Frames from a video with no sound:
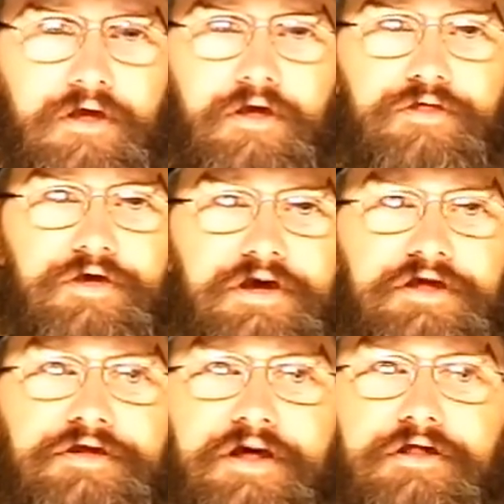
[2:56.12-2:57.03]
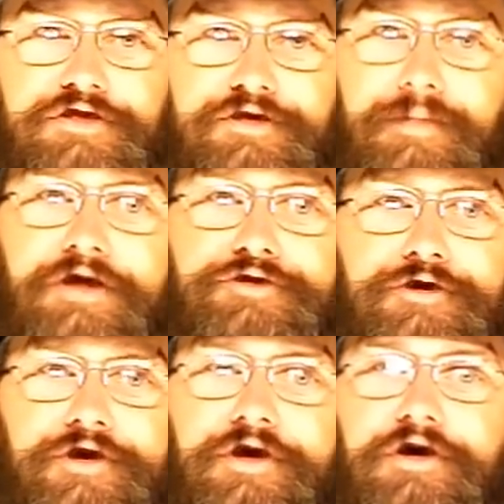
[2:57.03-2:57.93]
Then tell us about
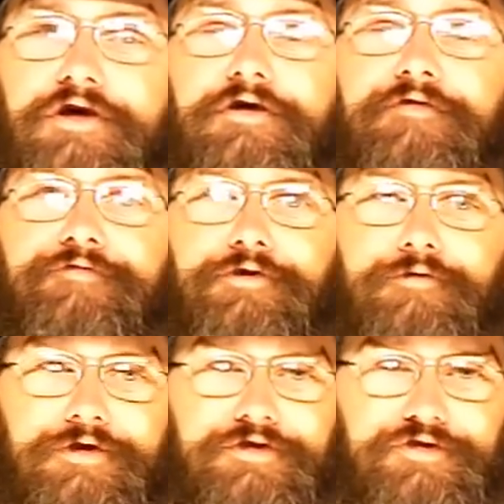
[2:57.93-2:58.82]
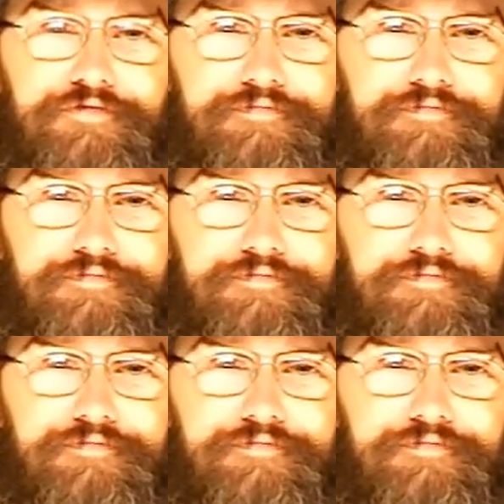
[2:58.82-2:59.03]
your gun of choice.